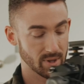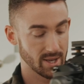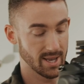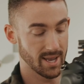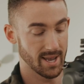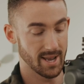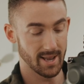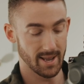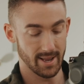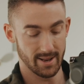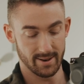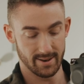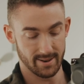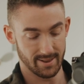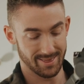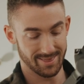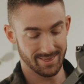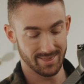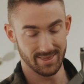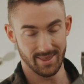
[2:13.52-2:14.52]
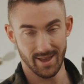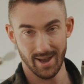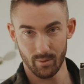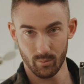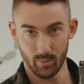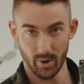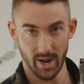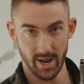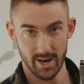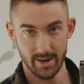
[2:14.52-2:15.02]
in that
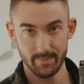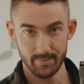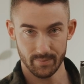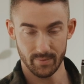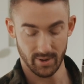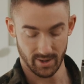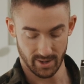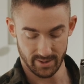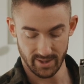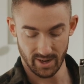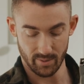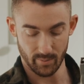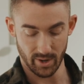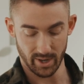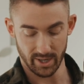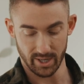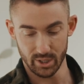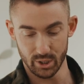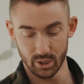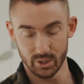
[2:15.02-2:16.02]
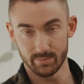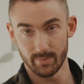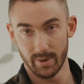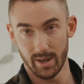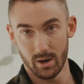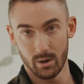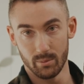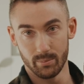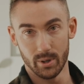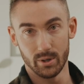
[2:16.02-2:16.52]
way, and that way I can use my
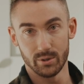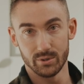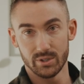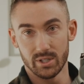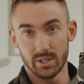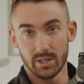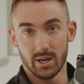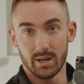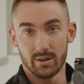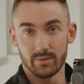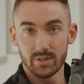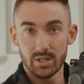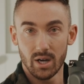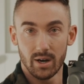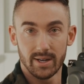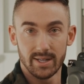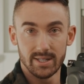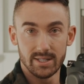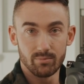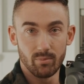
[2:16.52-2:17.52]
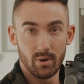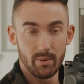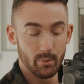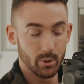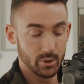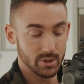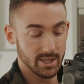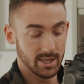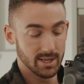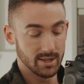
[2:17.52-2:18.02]
elbows to kind of tuck into my
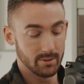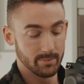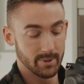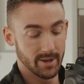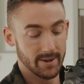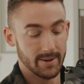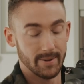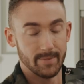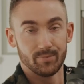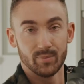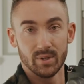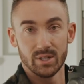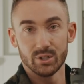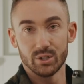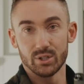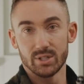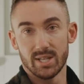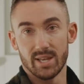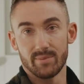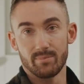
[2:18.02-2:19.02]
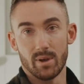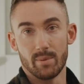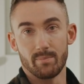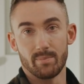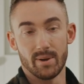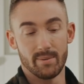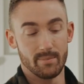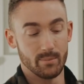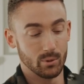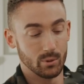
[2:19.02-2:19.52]
body a little bit, just to give me a
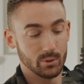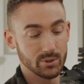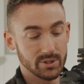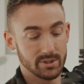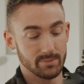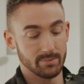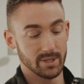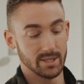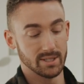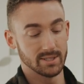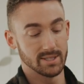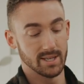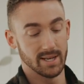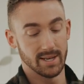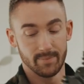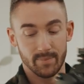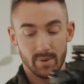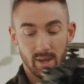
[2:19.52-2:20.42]
bit more stability.